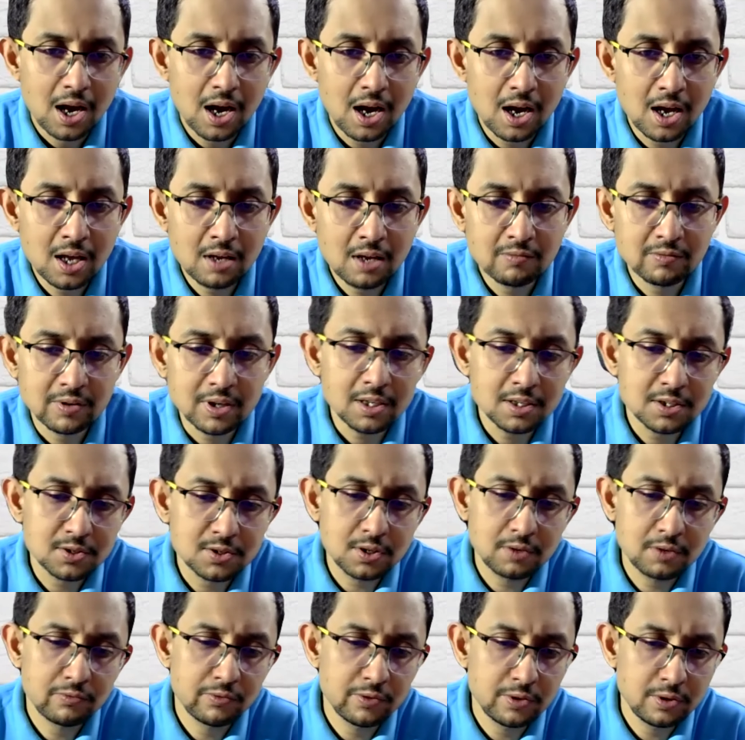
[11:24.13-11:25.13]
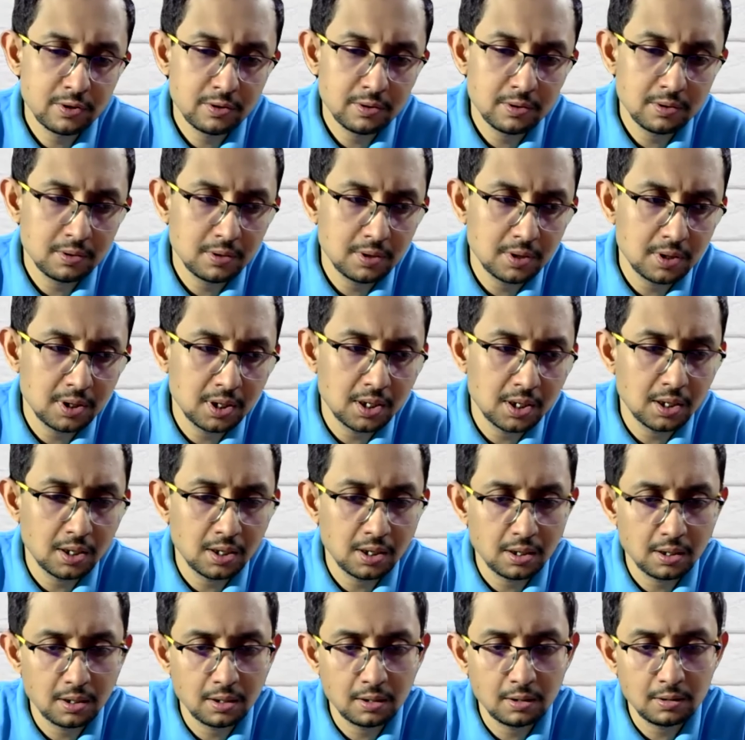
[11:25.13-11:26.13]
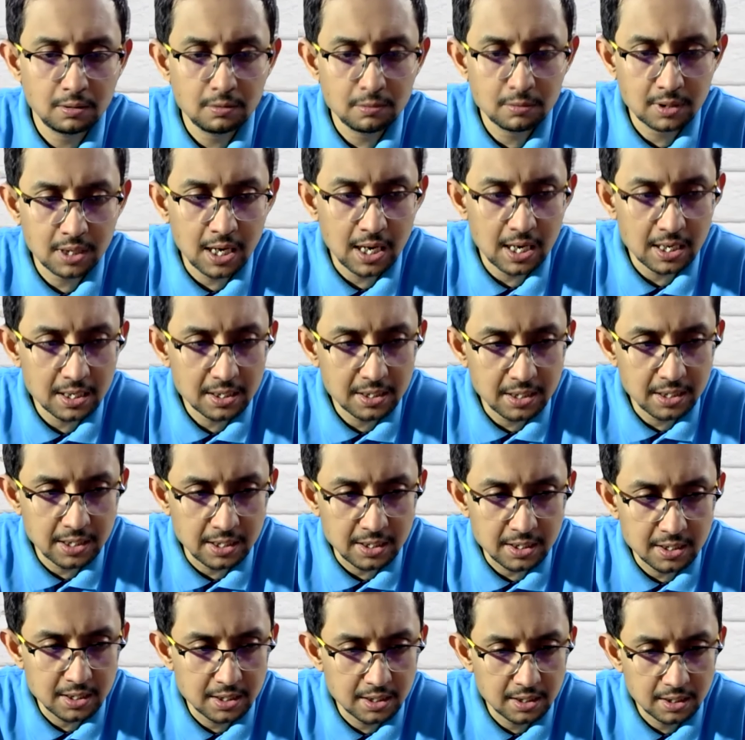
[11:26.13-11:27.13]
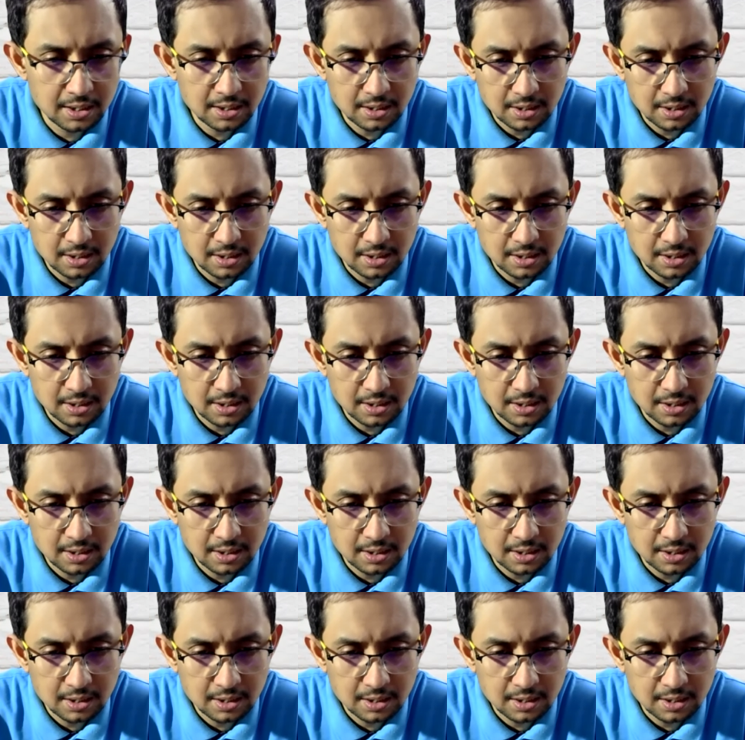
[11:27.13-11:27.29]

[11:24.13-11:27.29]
However, so if we look at it,